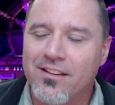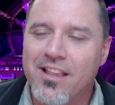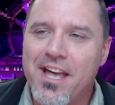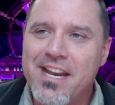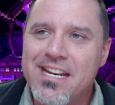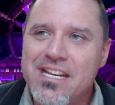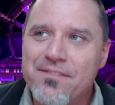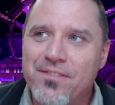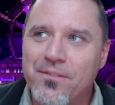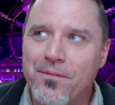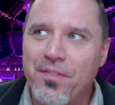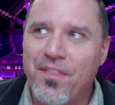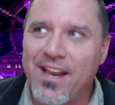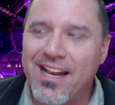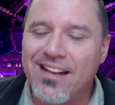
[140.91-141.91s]
lot of
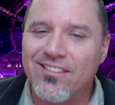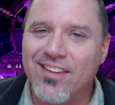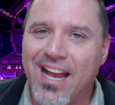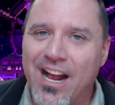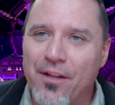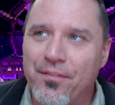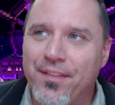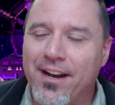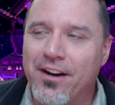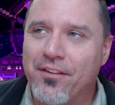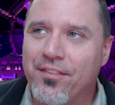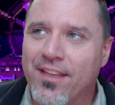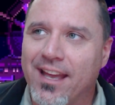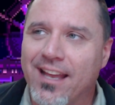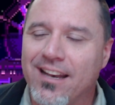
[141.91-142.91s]
different things out there
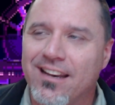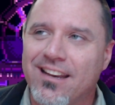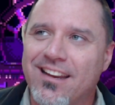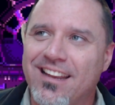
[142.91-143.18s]
that